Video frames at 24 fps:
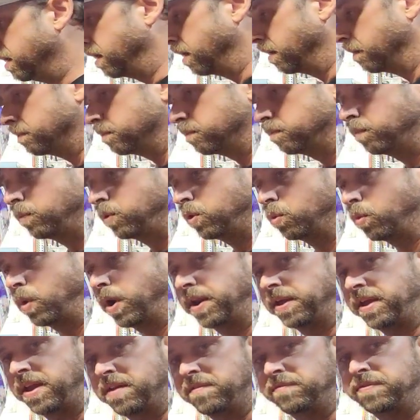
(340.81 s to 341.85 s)
You
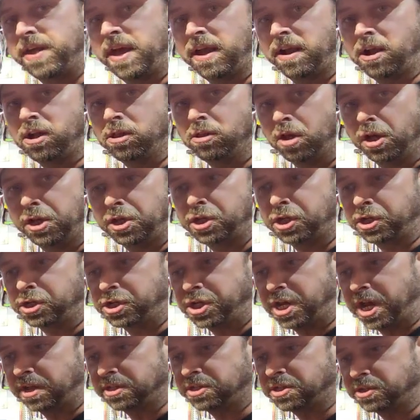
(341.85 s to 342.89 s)
want to give that clutch a
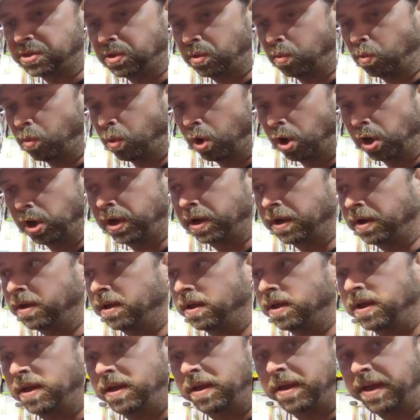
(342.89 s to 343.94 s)
chance to work
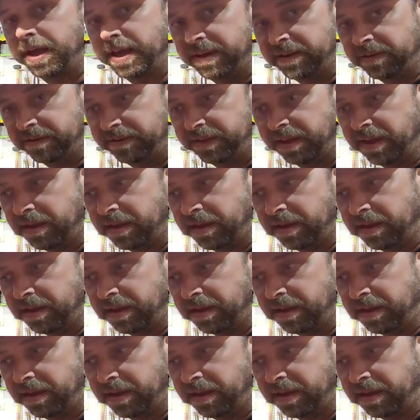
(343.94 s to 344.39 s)
and